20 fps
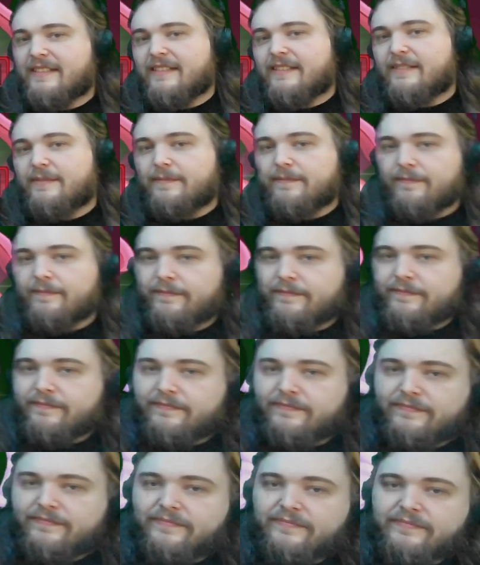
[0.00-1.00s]

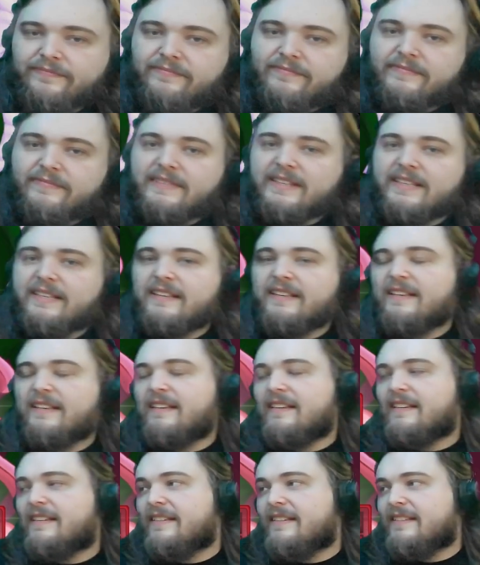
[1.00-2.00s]

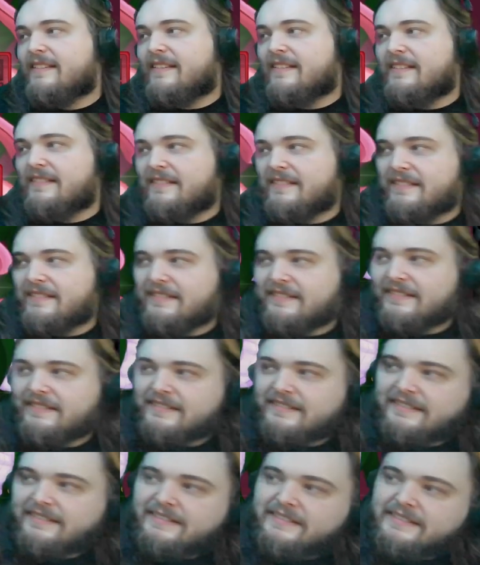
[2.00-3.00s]

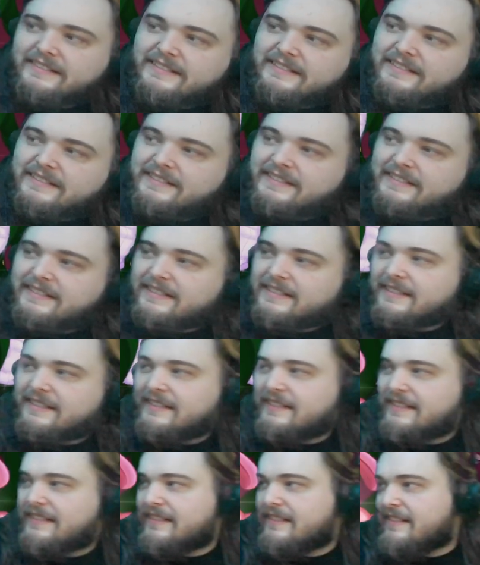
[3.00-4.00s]

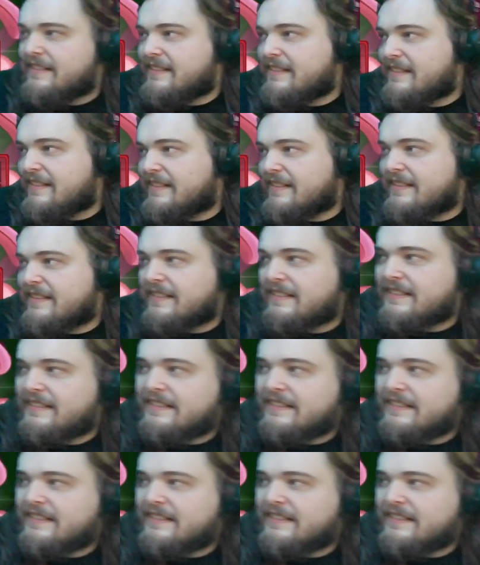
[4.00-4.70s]
(silent)